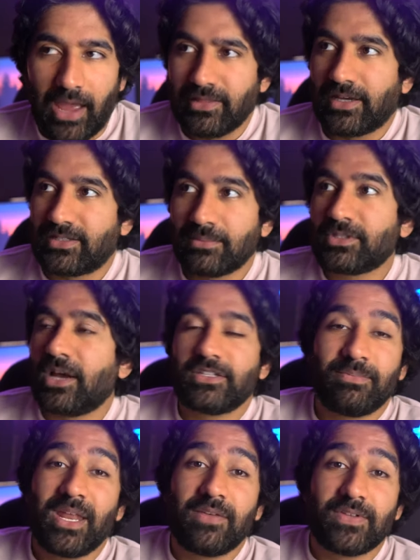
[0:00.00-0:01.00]
And like,
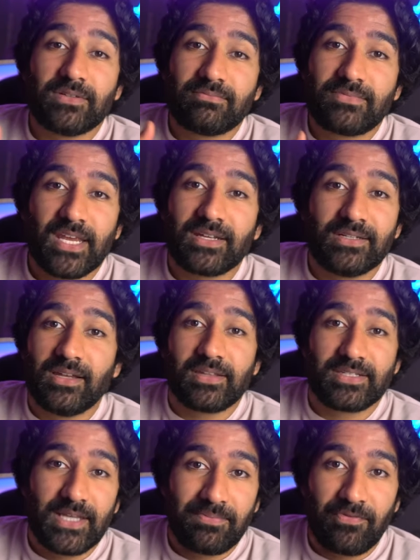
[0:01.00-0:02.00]
sometimes it may even take
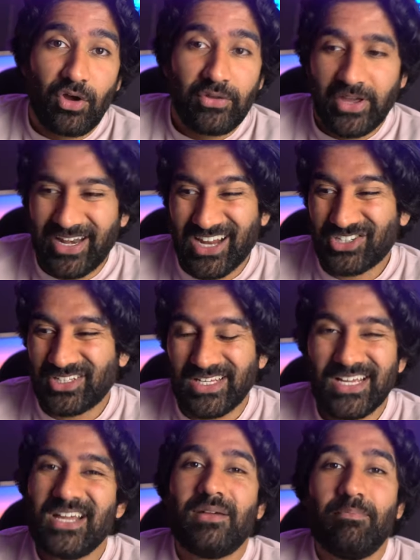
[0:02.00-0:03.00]
another step further and
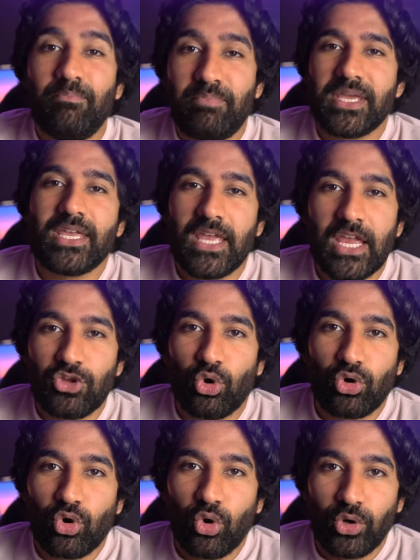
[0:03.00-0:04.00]
actually be in
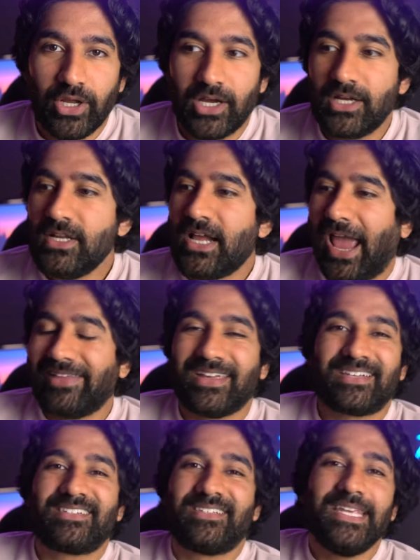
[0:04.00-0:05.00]
your corner and
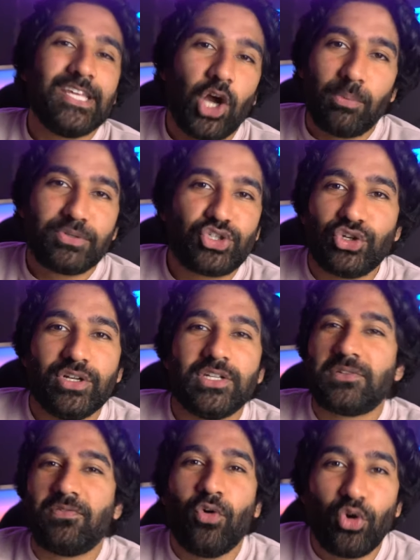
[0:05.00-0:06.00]
like seek
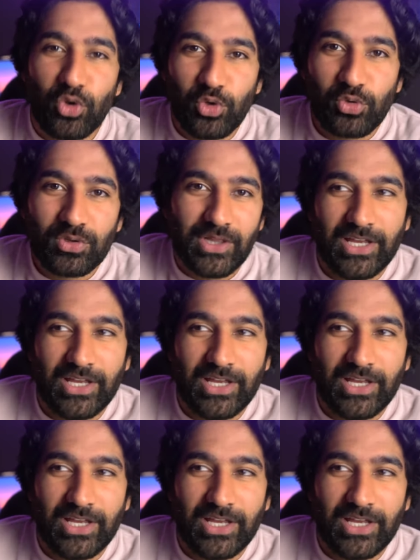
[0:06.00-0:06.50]
opportunities for you.